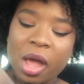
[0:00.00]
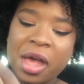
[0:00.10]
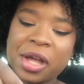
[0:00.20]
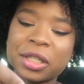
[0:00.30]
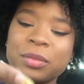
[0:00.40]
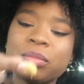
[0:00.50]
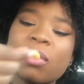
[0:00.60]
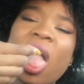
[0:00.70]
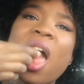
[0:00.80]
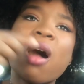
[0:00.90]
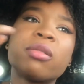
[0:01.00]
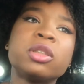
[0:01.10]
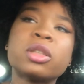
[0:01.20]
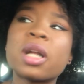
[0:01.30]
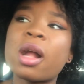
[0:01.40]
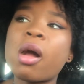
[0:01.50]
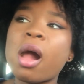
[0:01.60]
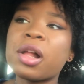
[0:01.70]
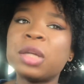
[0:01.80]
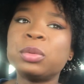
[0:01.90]
And so like I
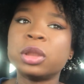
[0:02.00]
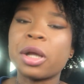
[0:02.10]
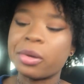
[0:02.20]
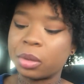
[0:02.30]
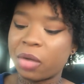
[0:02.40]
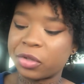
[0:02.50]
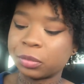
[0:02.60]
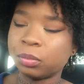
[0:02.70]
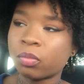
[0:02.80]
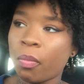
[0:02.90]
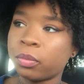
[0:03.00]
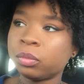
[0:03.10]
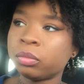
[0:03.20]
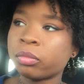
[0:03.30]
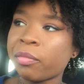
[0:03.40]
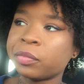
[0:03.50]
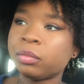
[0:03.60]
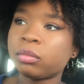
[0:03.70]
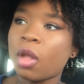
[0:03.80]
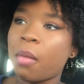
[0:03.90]
caught up on it or whatever.
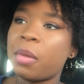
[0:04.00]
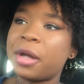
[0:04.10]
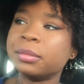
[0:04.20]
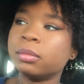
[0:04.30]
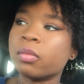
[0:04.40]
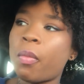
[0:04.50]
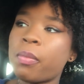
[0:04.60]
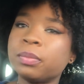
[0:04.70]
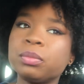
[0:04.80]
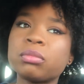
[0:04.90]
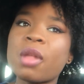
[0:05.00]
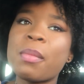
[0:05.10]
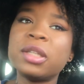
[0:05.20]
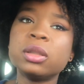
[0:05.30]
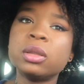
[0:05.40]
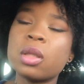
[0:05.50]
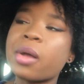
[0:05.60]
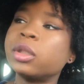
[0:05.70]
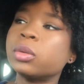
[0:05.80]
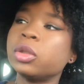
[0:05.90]
But basically,
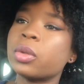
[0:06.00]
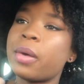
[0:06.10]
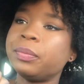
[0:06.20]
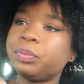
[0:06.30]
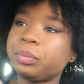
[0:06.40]
long story short,